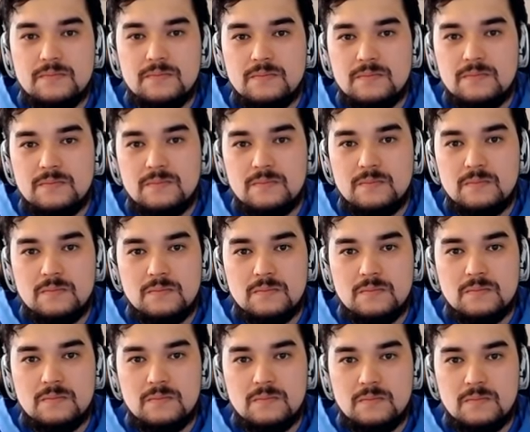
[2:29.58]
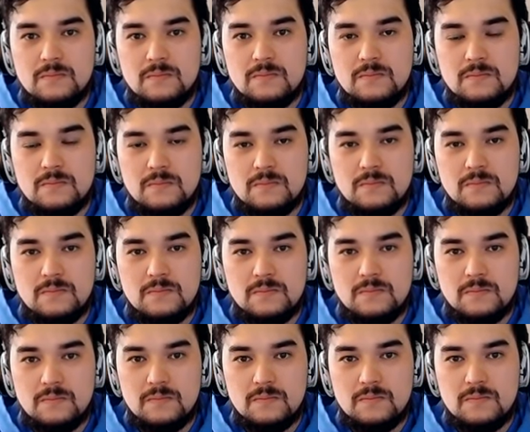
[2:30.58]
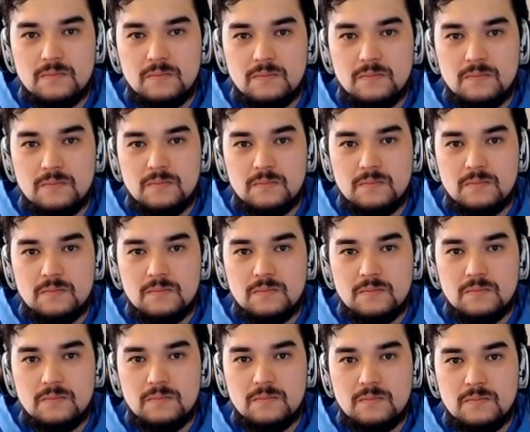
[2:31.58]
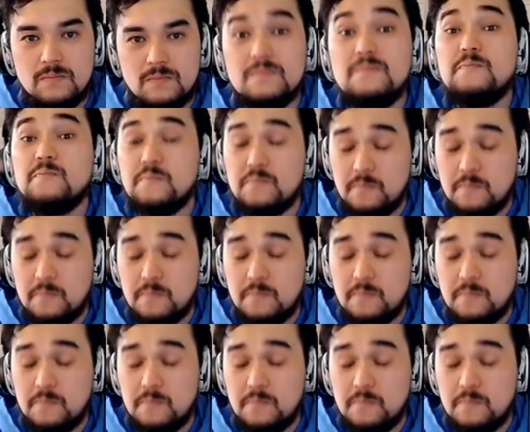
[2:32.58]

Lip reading: No words are spoken by the person on screen.